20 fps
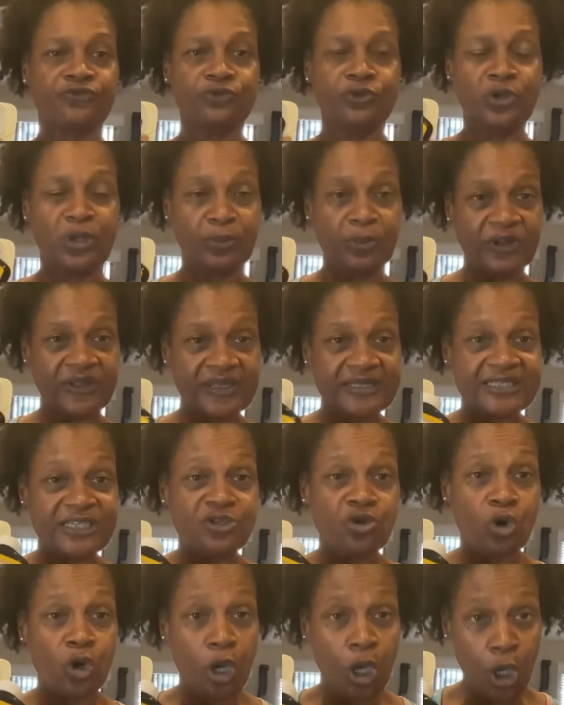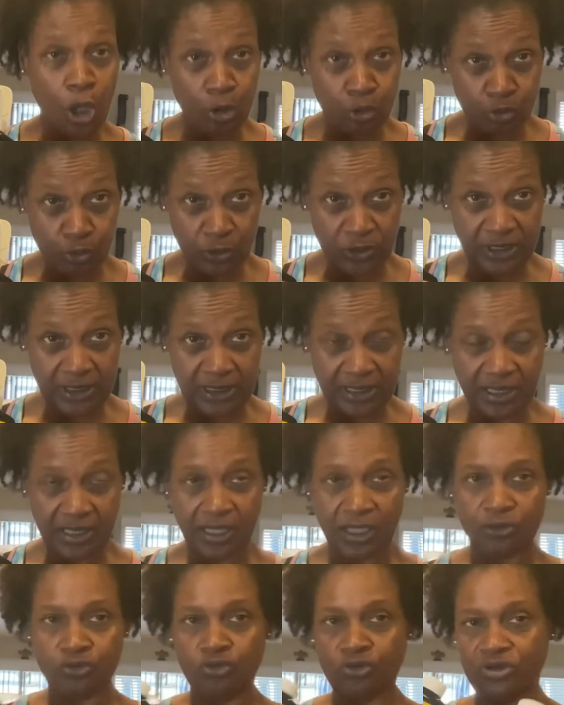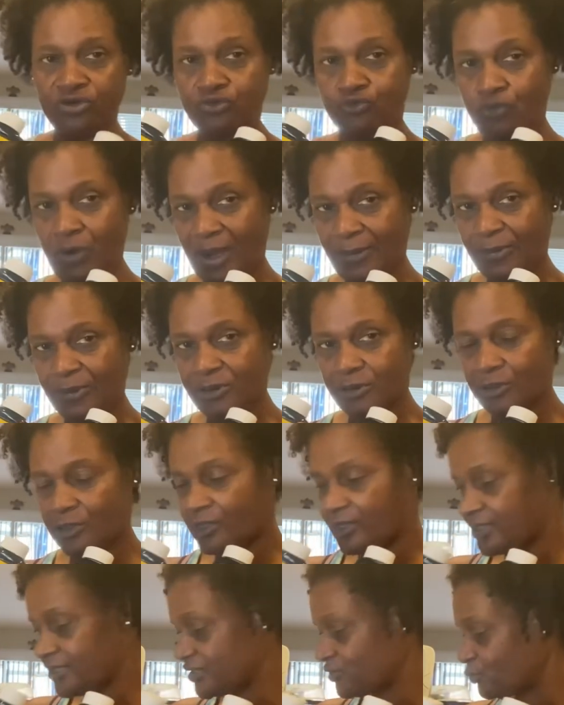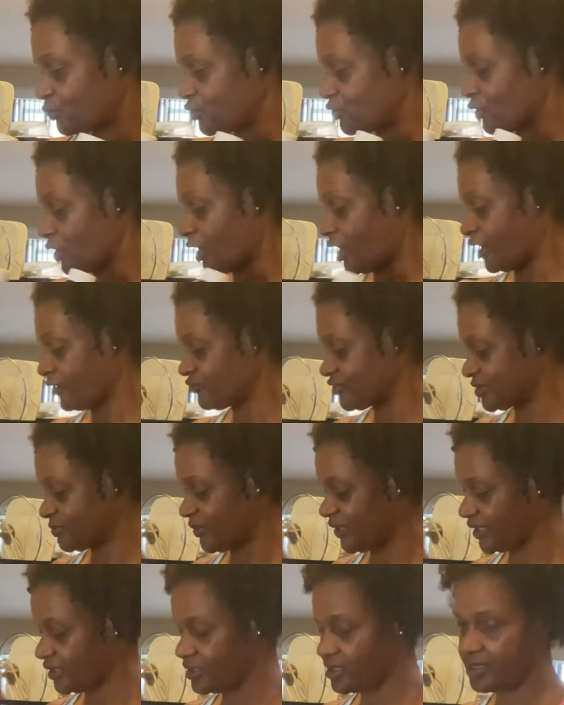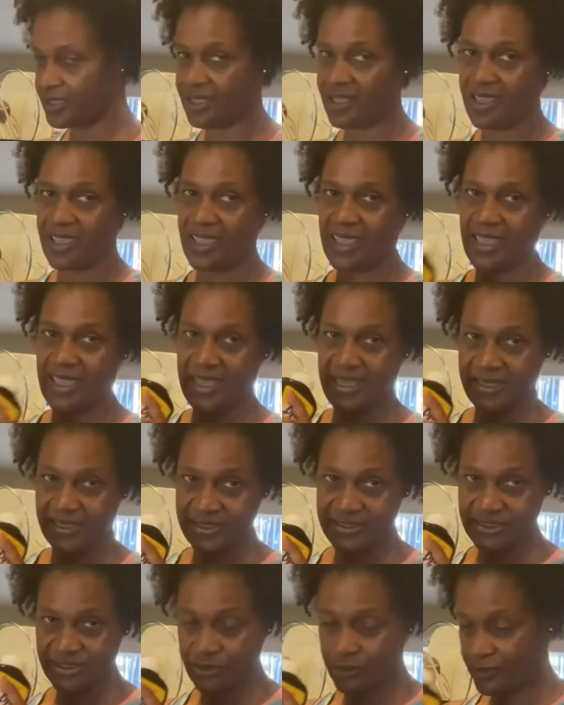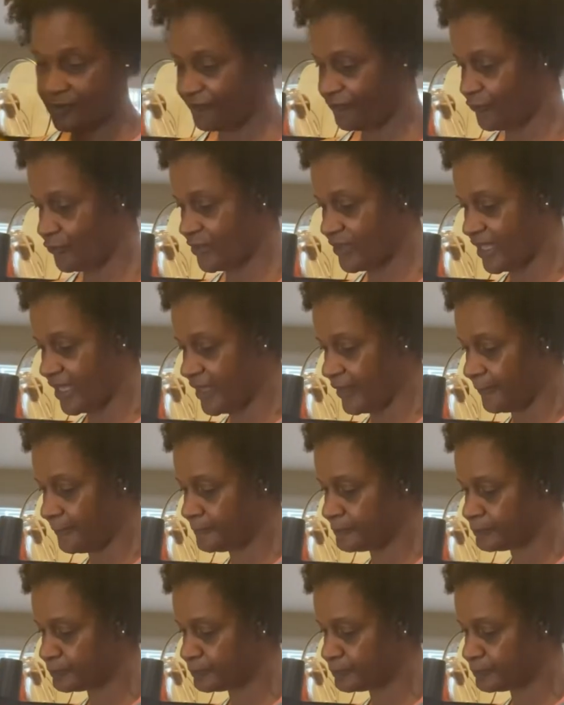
You can put this in your clothing. You can drop a little of this when your laundry's being done, and it's good for that.